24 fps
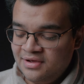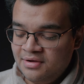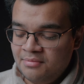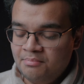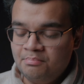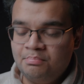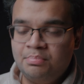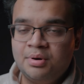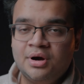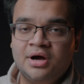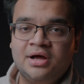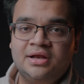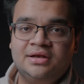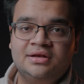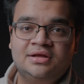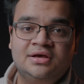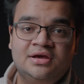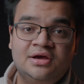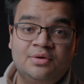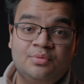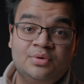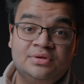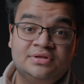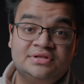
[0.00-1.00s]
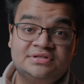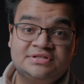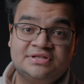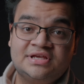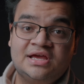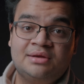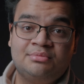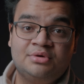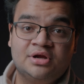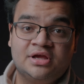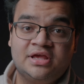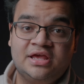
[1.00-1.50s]
But when this
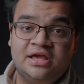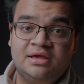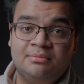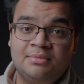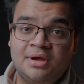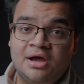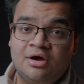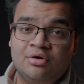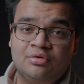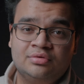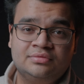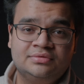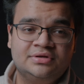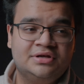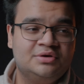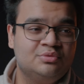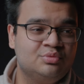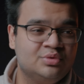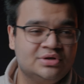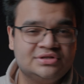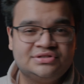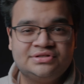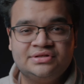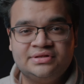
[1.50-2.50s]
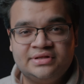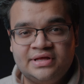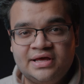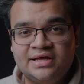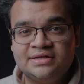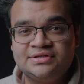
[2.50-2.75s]
camera came out, it wasn't that